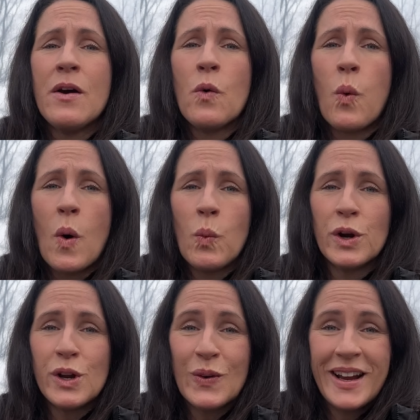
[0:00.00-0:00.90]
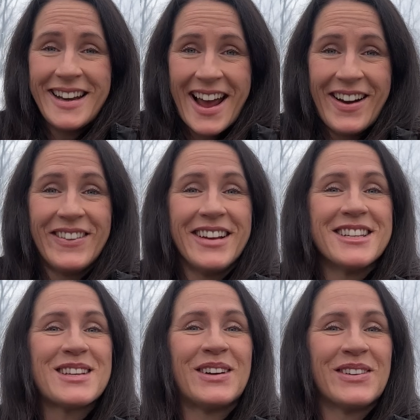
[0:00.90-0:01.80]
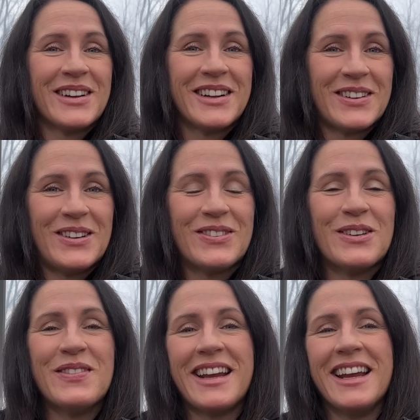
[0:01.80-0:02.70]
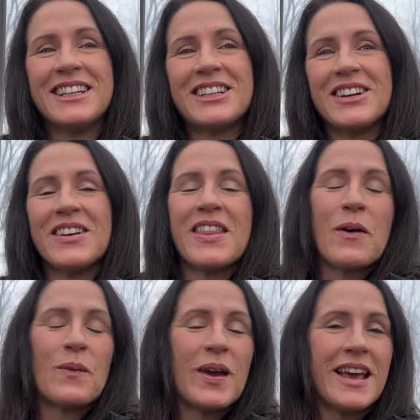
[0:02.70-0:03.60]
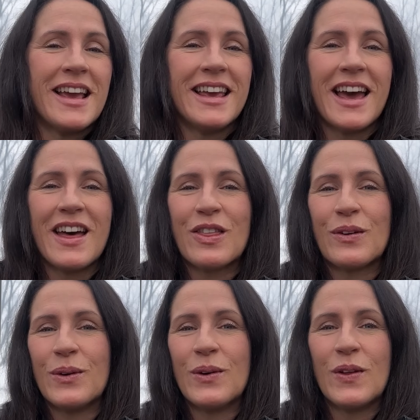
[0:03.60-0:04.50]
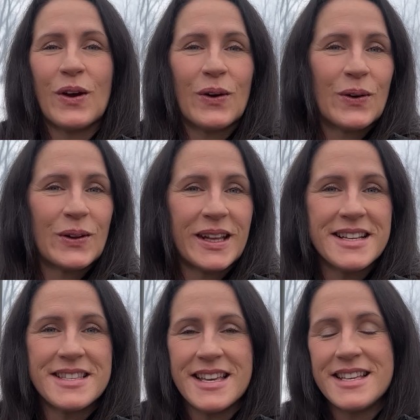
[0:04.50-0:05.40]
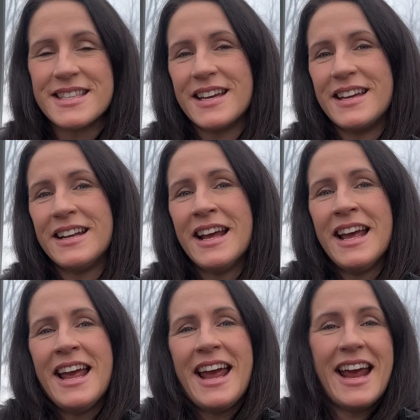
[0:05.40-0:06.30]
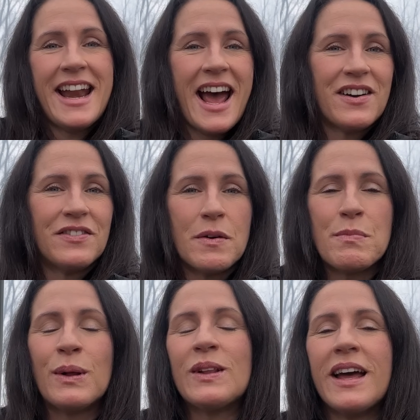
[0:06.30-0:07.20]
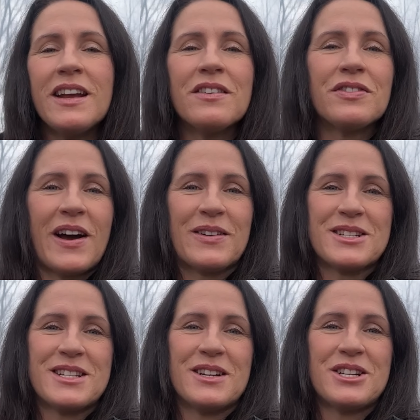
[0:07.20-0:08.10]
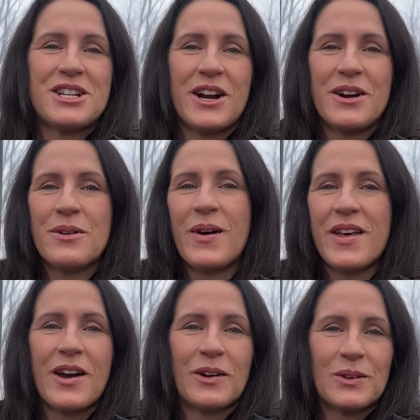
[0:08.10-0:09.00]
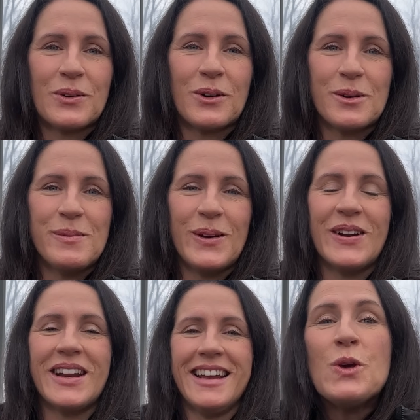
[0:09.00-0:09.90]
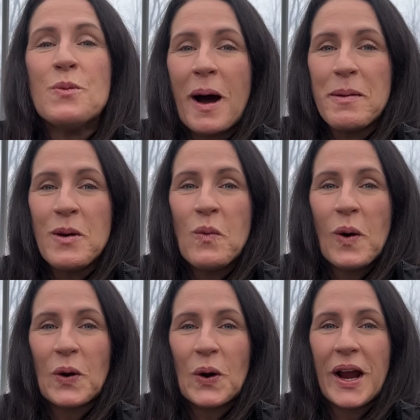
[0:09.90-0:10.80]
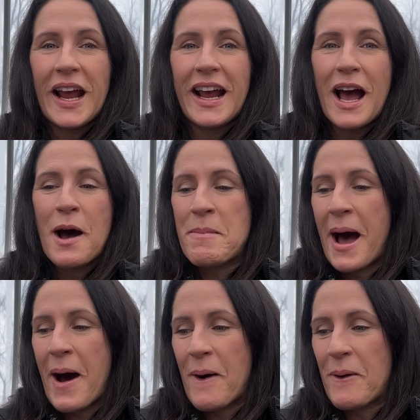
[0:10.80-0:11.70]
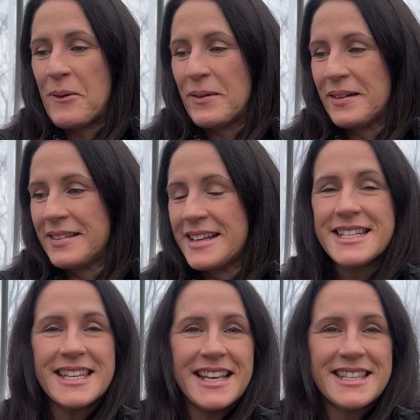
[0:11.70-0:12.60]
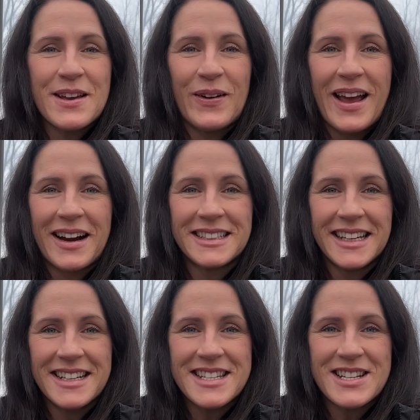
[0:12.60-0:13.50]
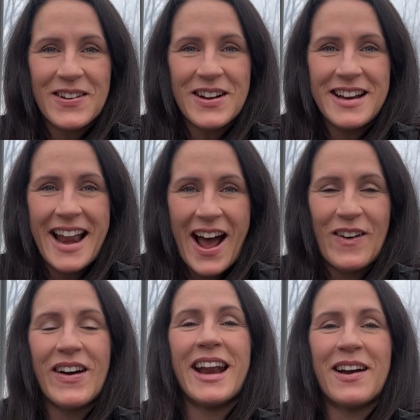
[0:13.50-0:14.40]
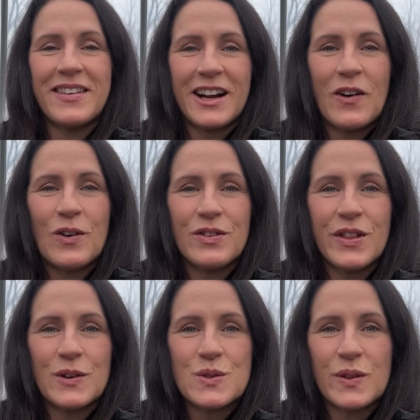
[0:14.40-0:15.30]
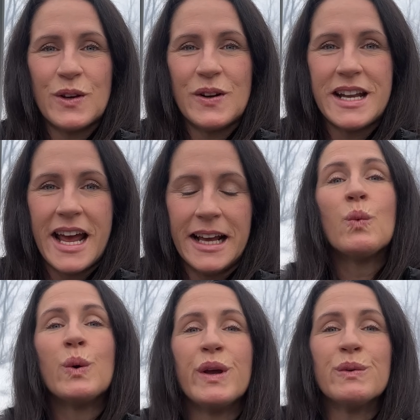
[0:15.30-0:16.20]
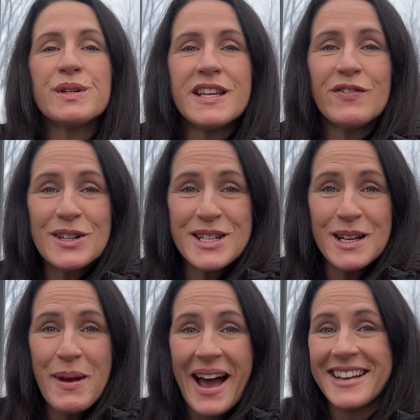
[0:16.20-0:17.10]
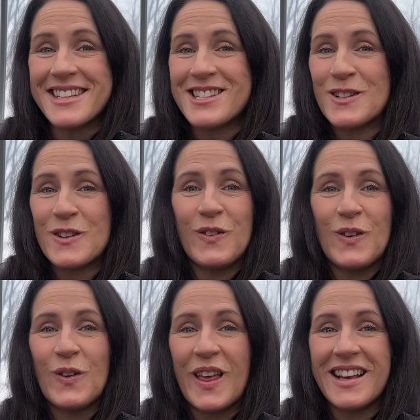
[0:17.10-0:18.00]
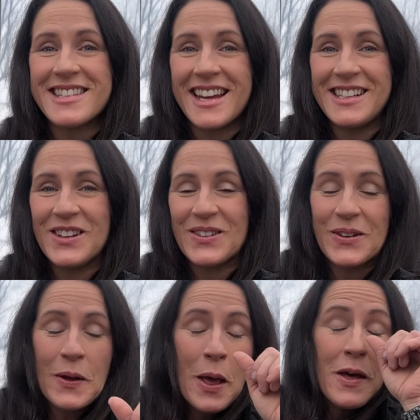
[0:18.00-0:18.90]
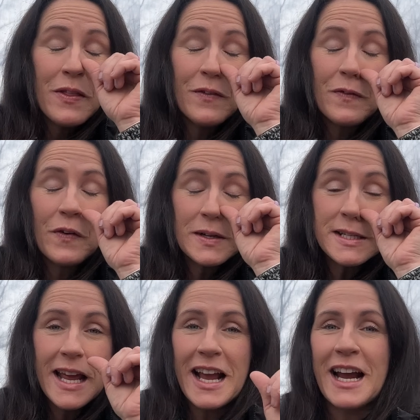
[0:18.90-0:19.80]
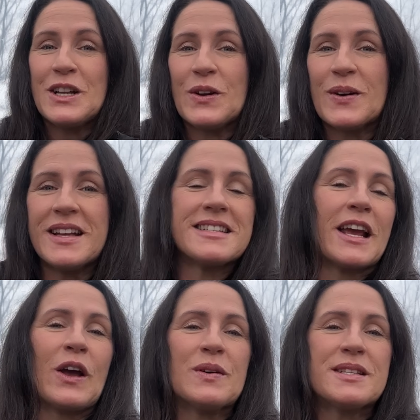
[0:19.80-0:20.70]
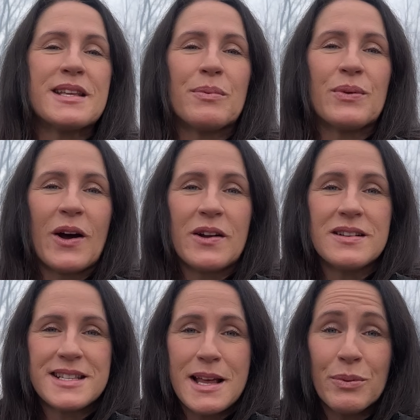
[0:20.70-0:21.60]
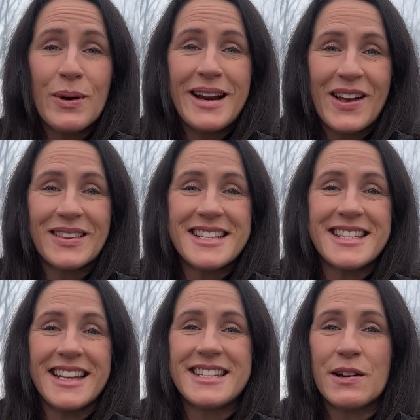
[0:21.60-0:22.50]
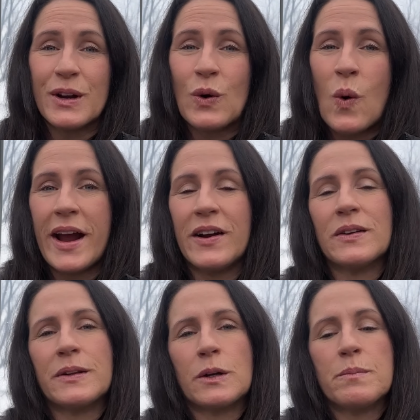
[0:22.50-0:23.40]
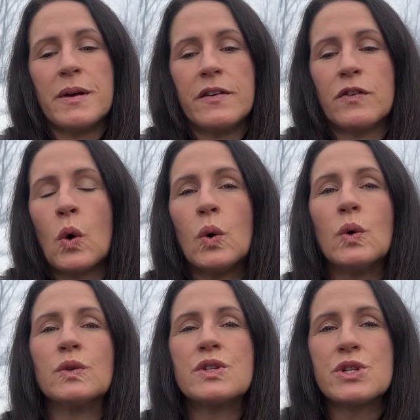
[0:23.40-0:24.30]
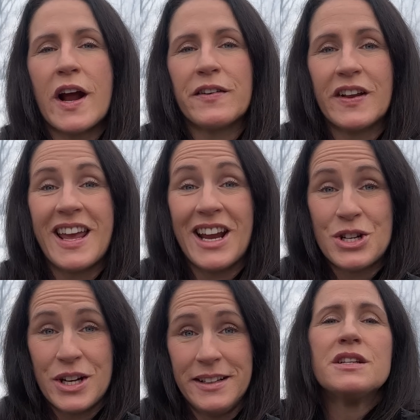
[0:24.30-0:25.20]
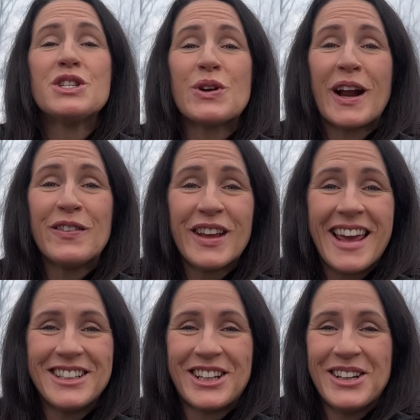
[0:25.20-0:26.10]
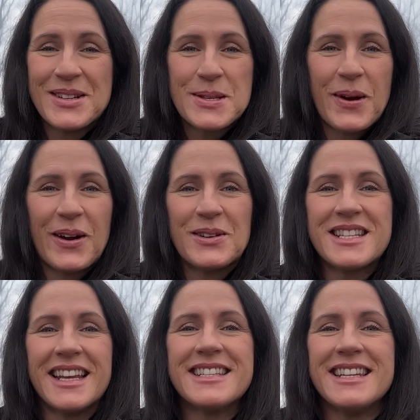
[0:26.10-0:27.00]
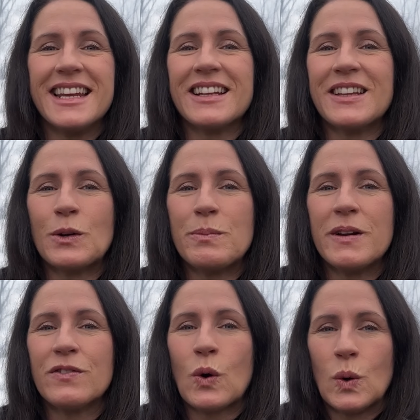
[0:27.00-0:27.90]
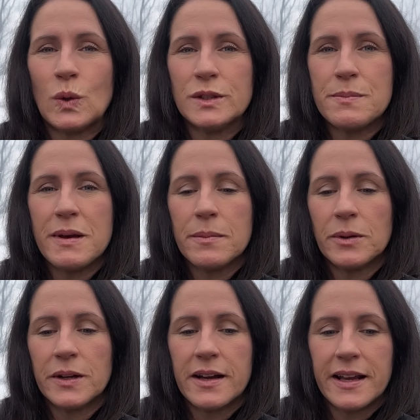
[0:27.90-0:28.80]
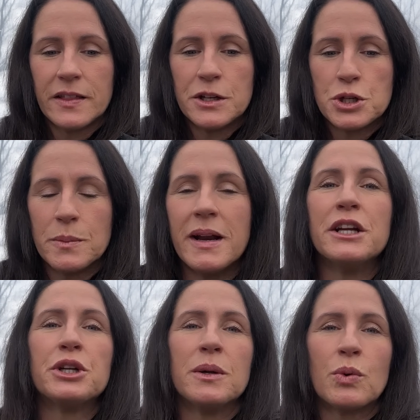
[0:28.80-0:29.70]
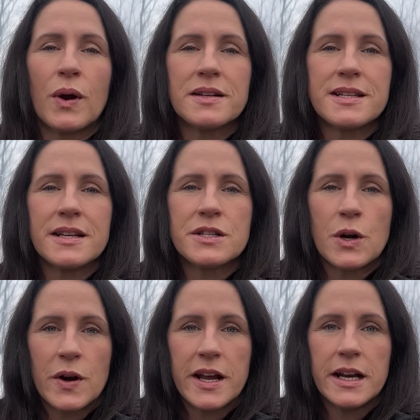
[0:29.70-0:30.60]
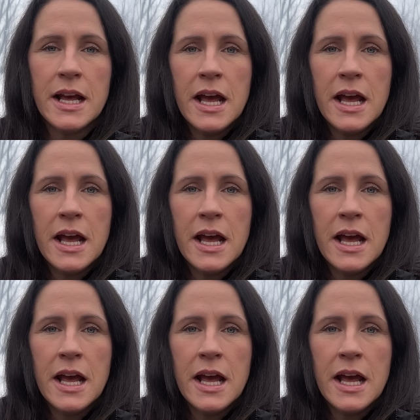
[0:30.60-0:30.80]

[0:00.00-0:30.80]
What we're doing now is critical for making sure that we can get through the early season and have plenty of flowers to share with our local community. You might be wondering about the seeds that we actually get started now, and I'm going to go over those with you today. When we receive our seed packets, there's a few things I do. The first thing I do is I go separate out the seeds that require a little bit of cold stratification. Stratification is where seeds need a little bit of cold to be able to get the germination process started.